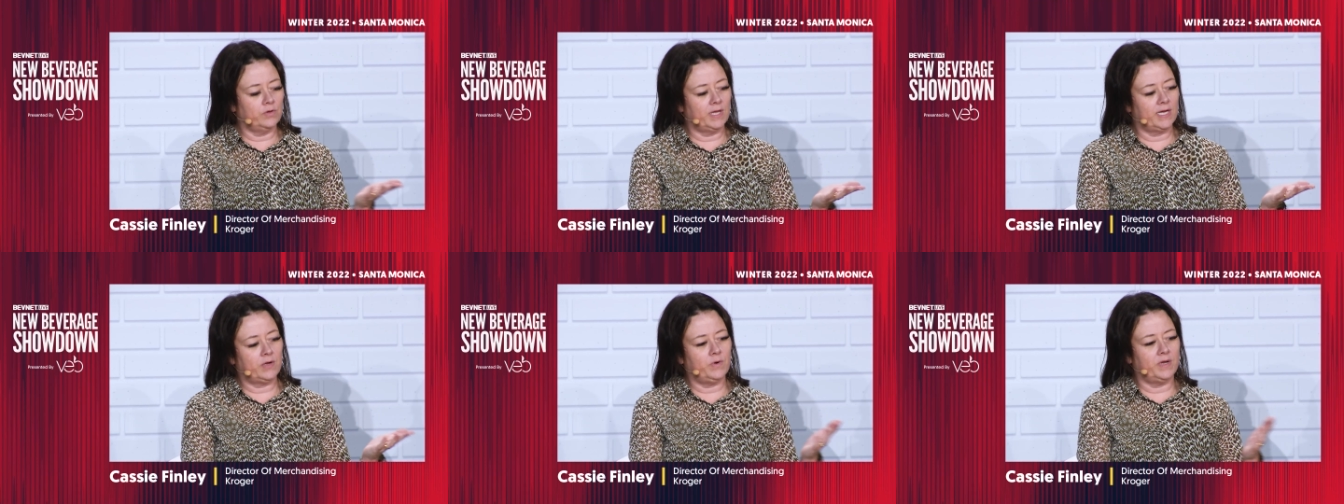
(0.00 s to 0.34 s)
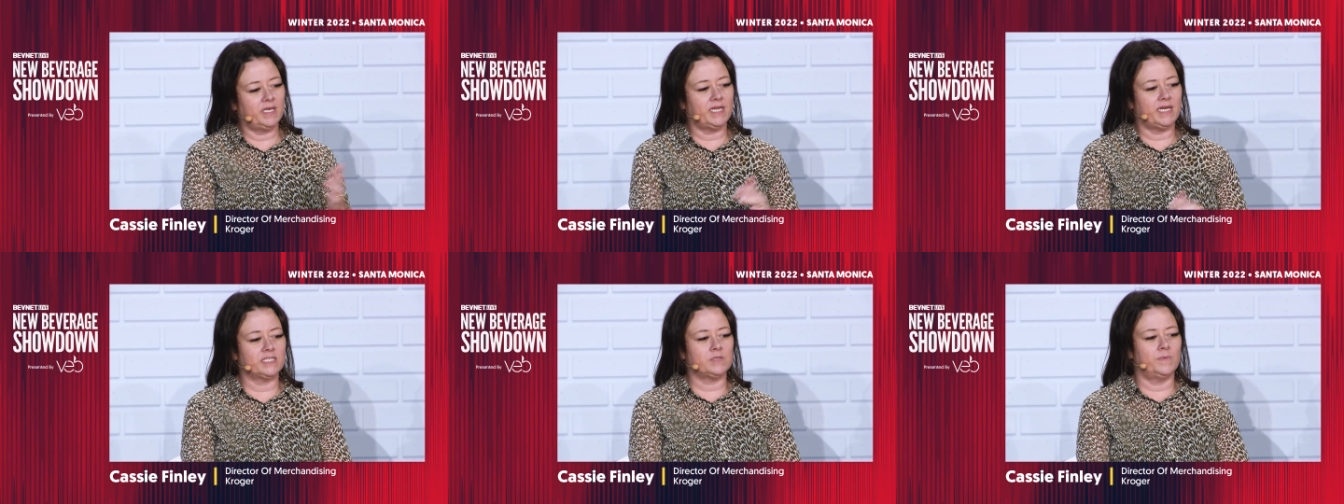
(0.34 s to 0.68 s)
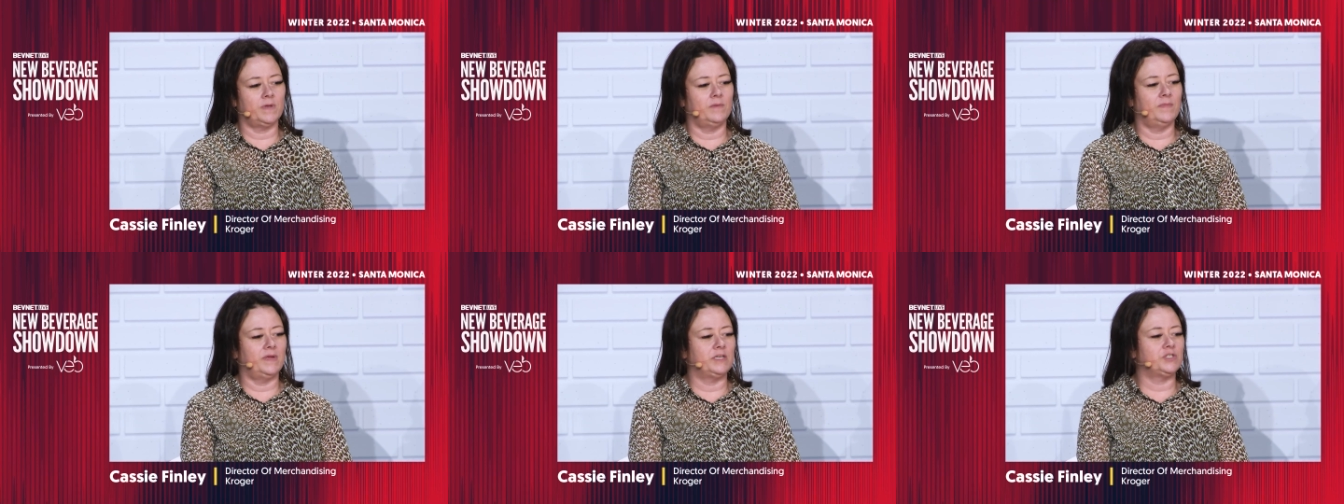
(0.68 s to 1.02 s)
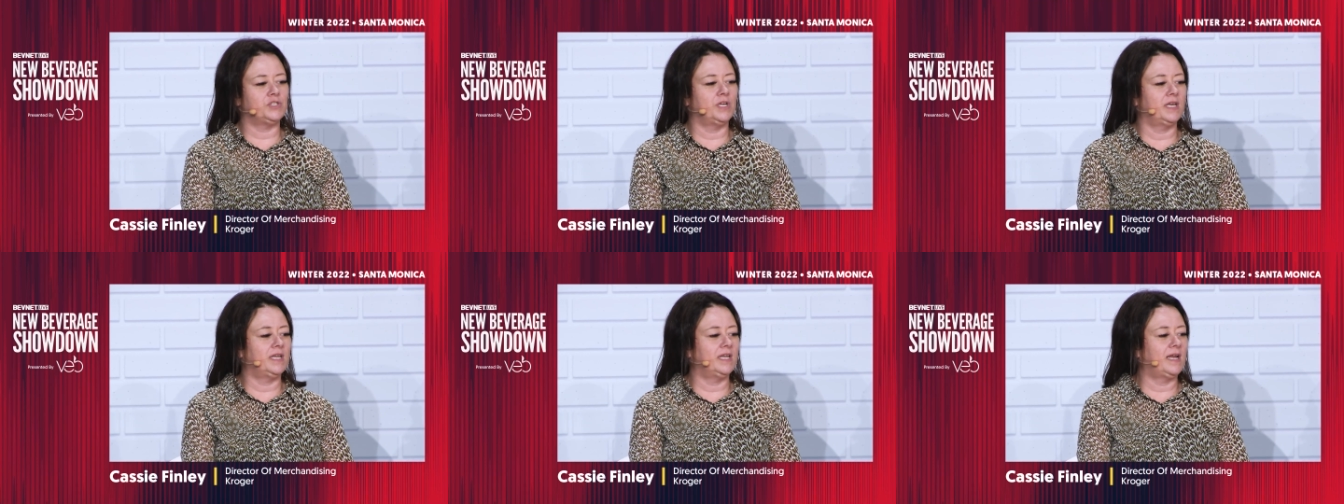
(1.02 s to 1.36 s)
Liquid Despin
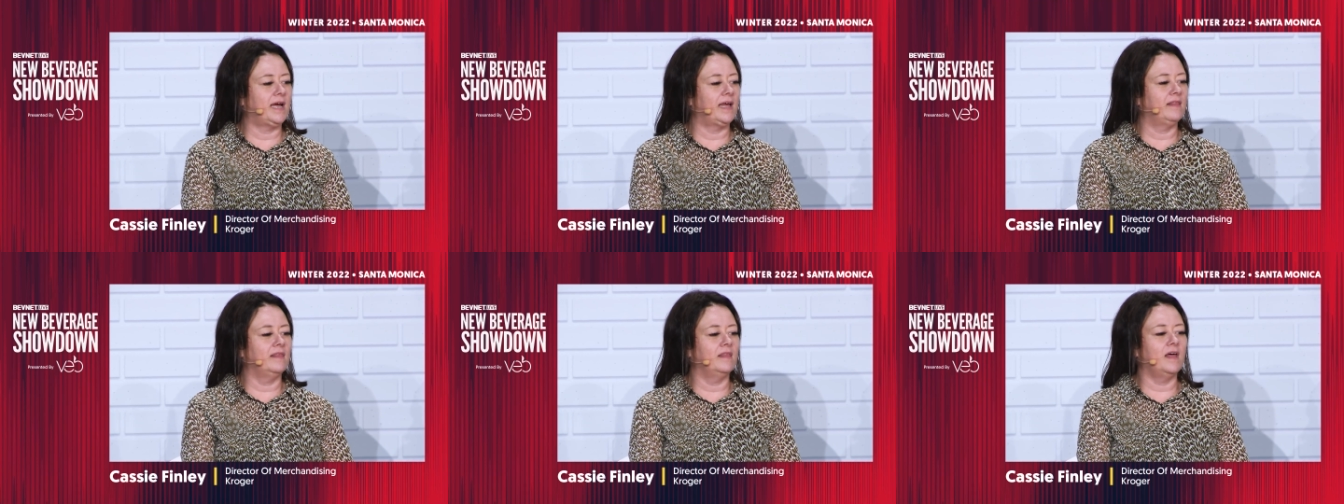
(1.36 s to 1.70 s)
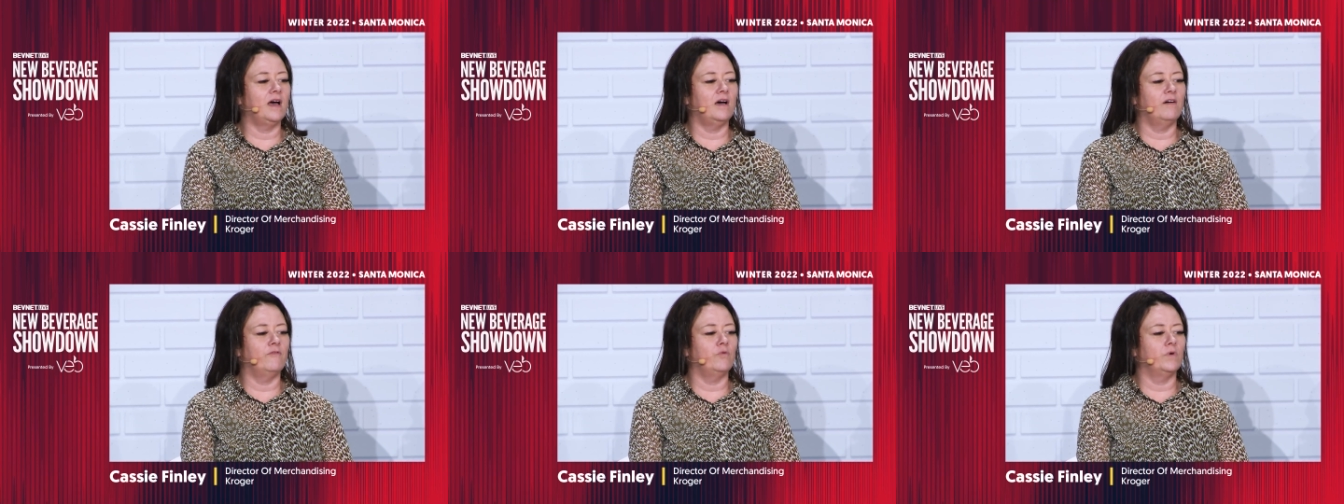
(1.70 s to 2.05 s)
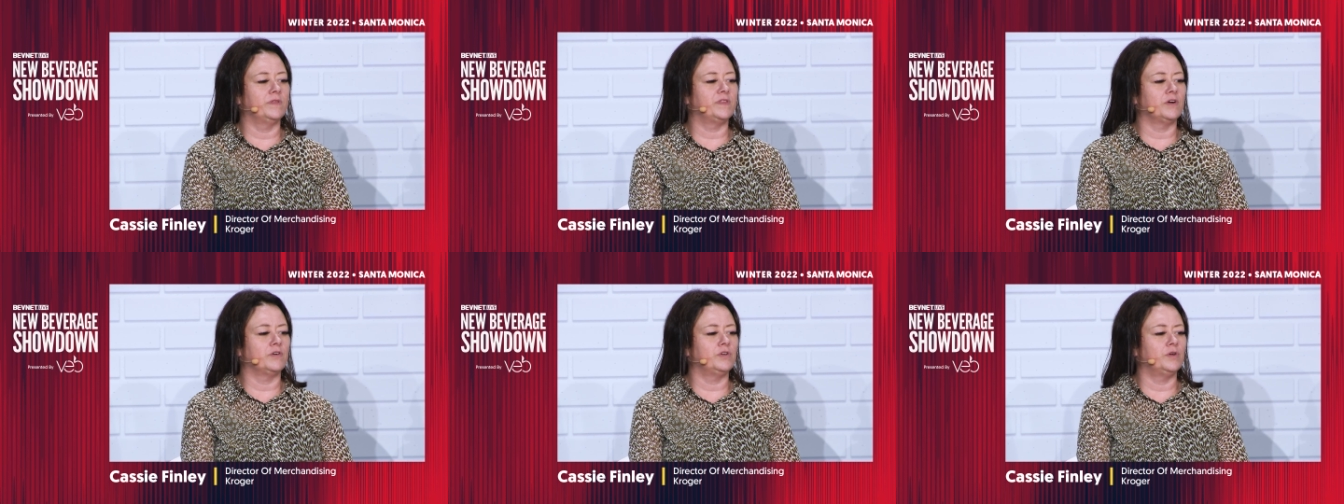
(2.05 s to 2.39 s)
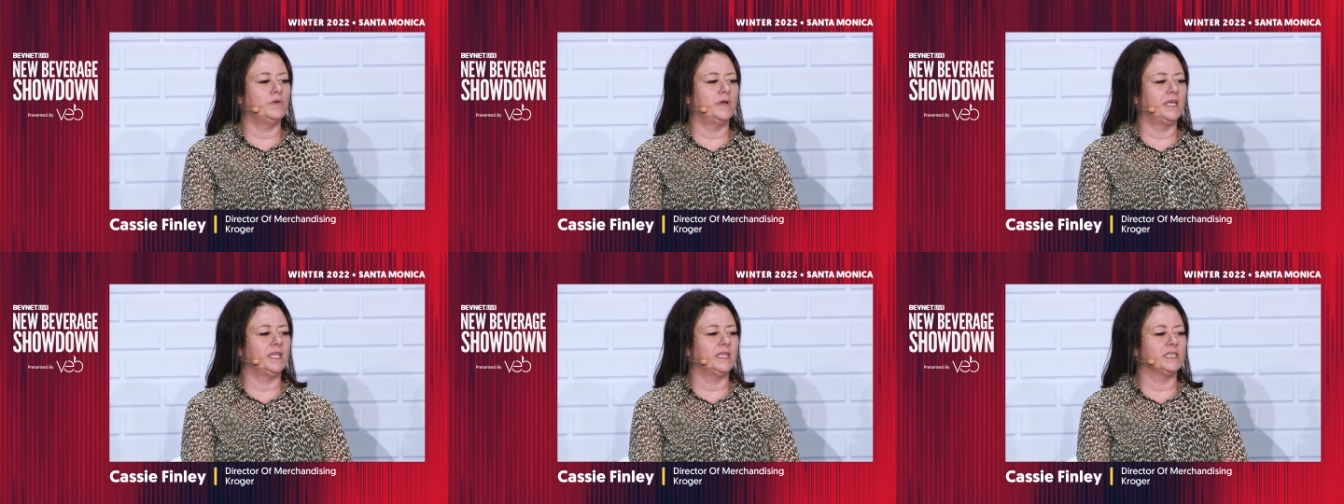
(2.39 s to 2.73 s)
mentioned, and I love what they're
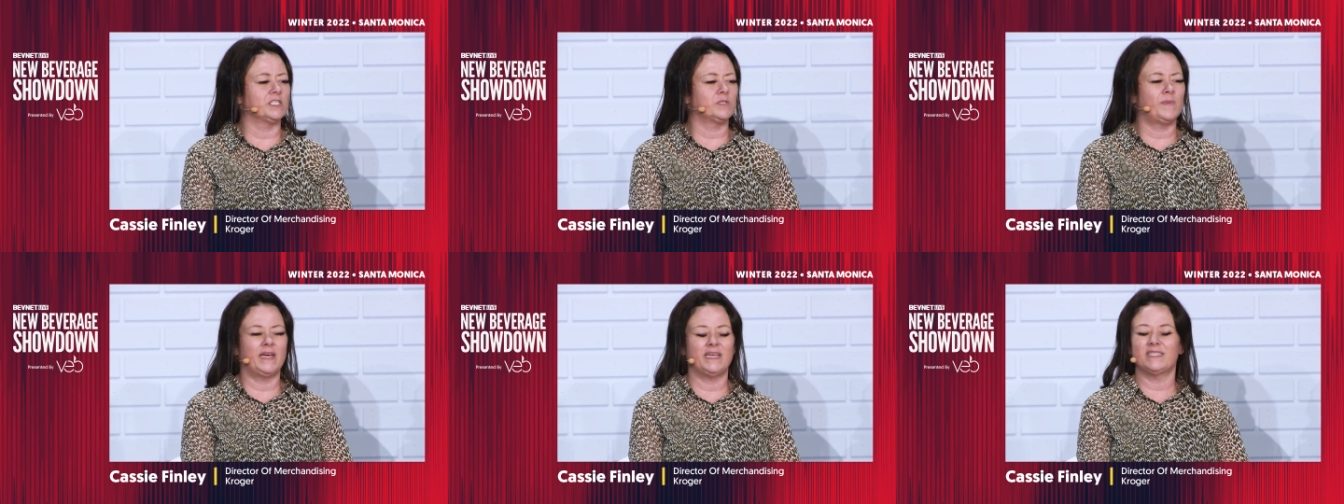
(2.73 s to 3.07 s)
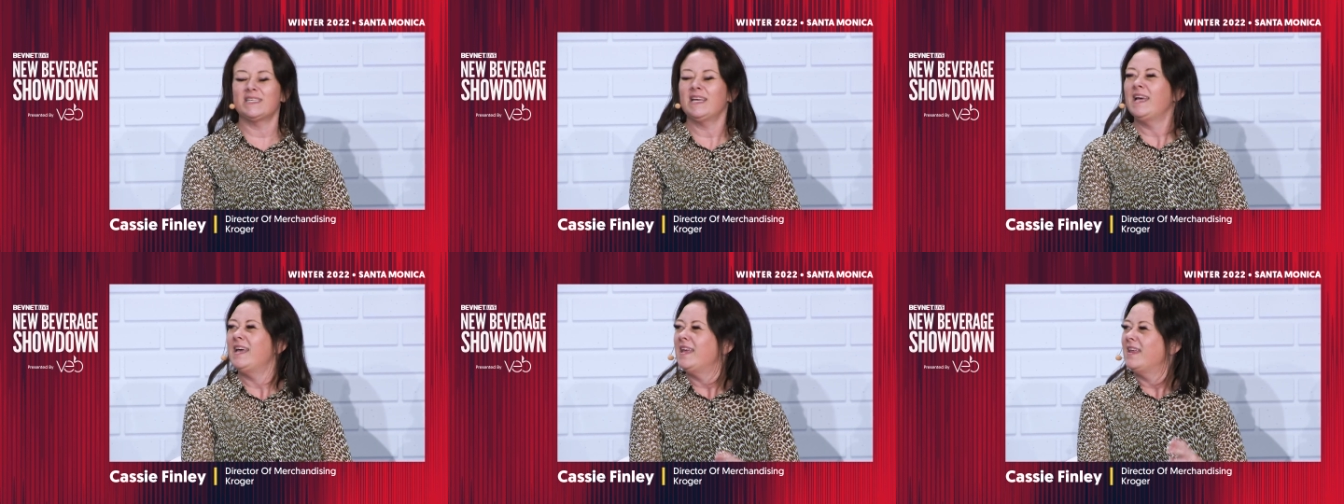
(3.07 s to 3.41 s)
doing in this space.